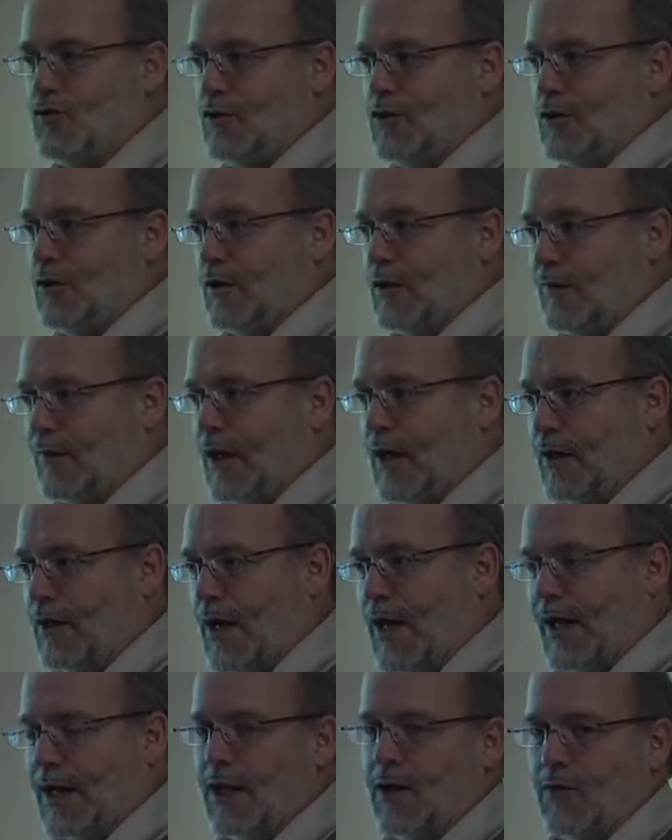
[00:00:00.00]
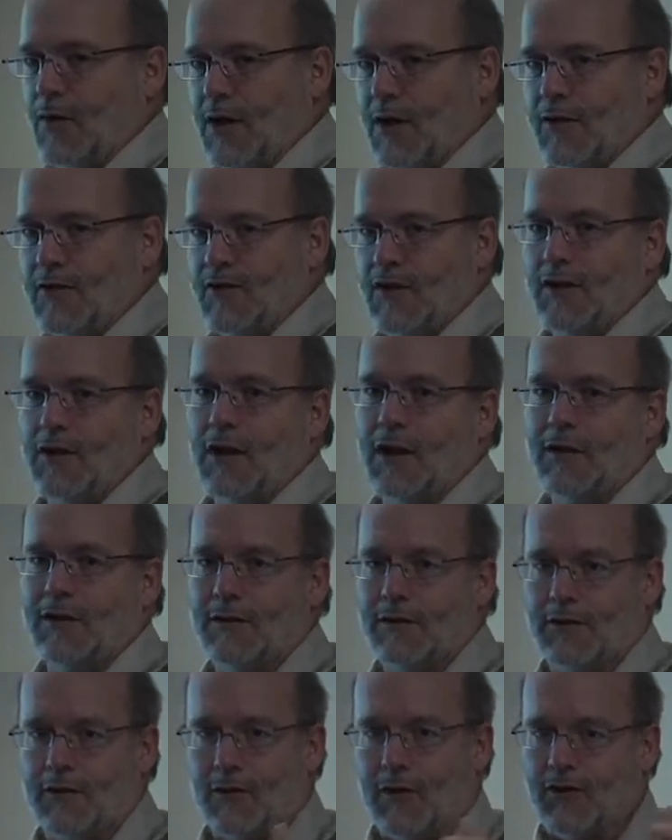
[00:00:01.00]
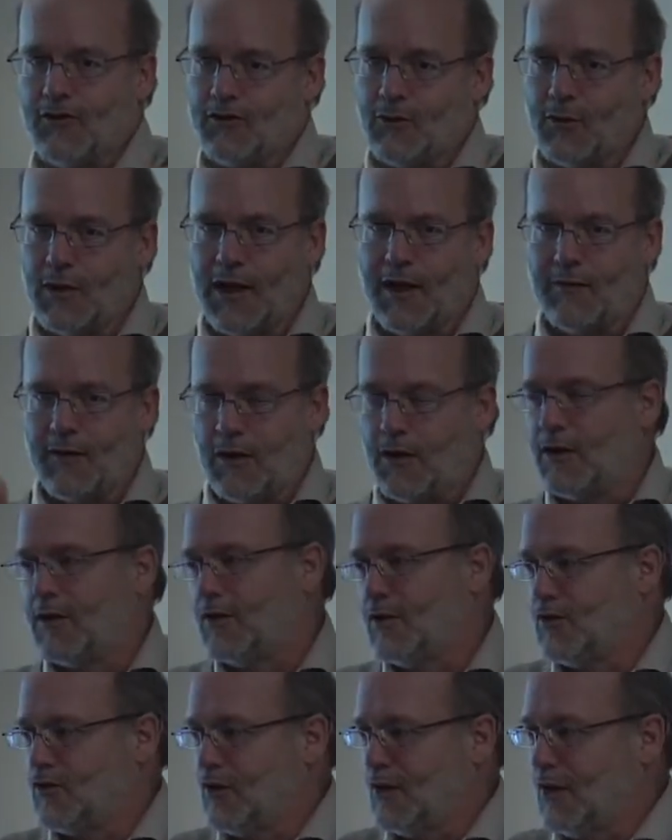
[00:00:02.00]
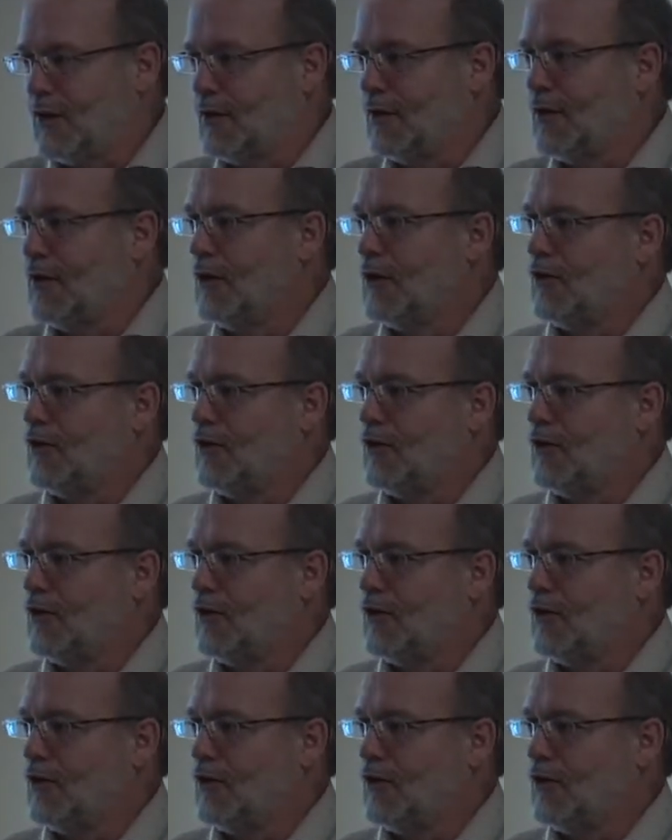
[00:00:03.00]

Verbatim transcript: you've got hockey rinks and yet you also would have air conditioning.